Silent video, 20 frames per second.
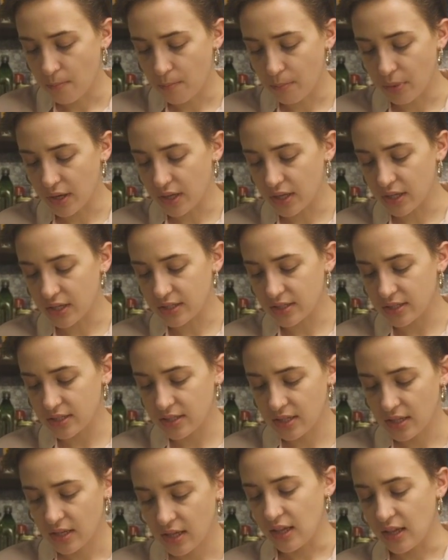
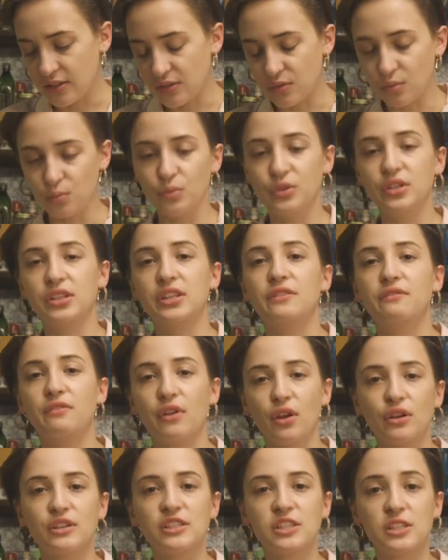but it's really
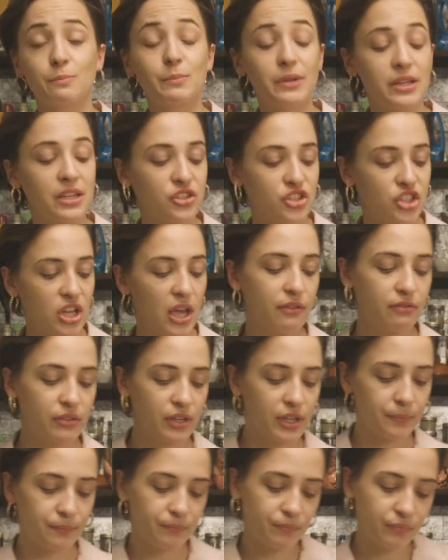very spinach
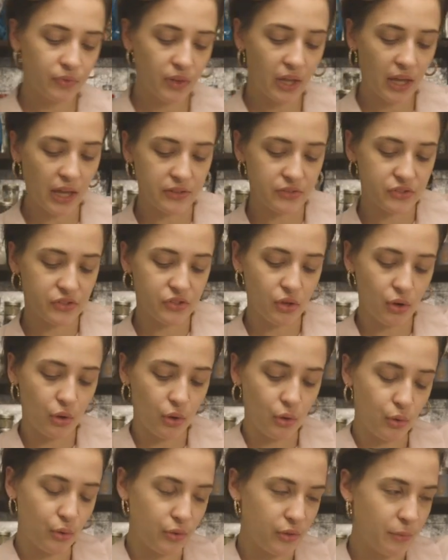heavy. And
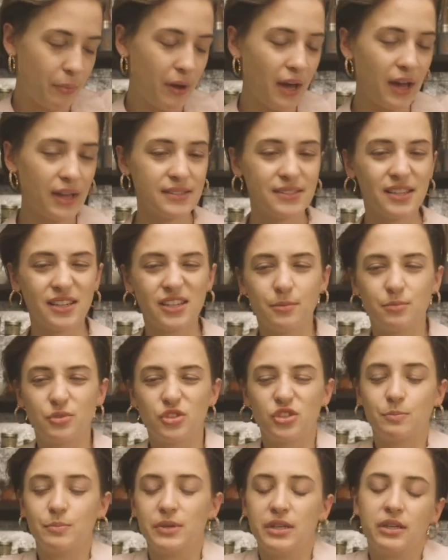so the pies end up
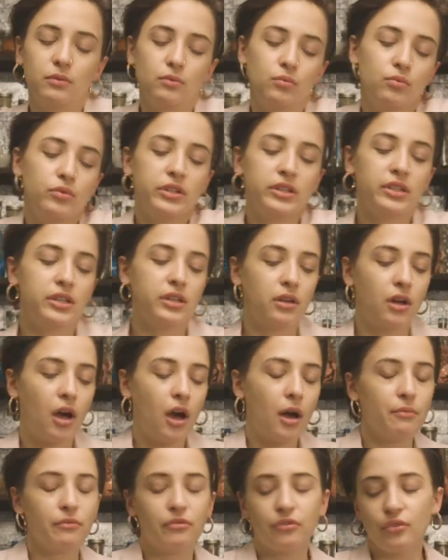just being really
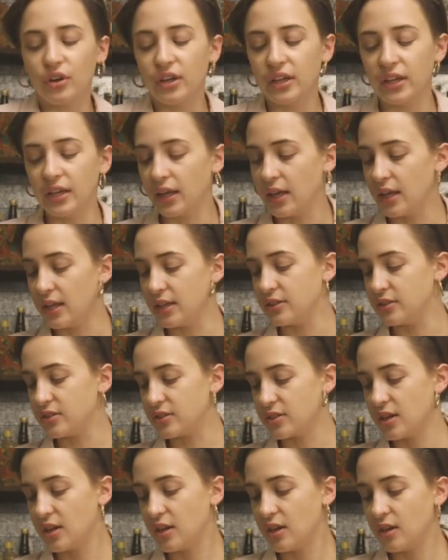comforting
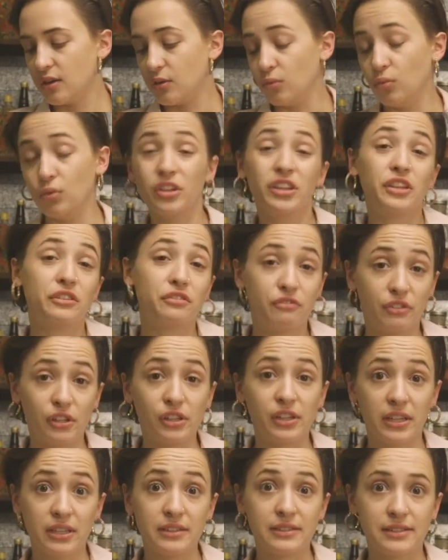and really
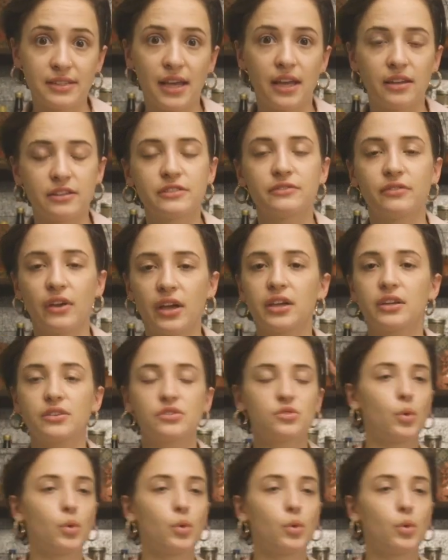filling and satisfying as